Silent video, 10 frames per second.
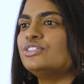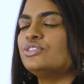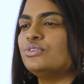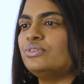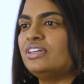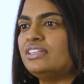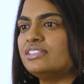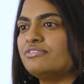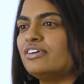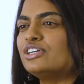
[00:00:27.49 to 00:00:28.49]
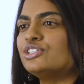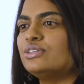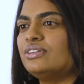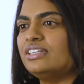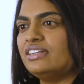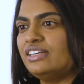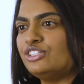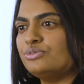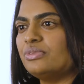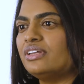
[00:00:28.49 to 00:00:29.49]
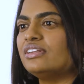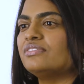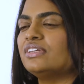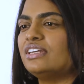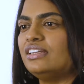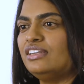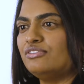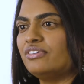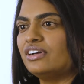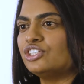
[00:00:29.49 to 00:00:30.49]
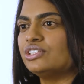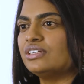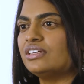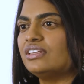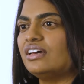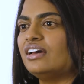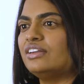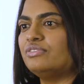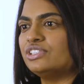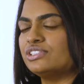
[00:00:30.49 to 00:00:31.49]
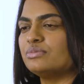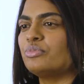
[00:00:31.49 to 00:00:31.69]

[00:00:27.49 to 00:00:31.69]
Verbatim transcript: so there is a functional derangement of the kidney function and which is a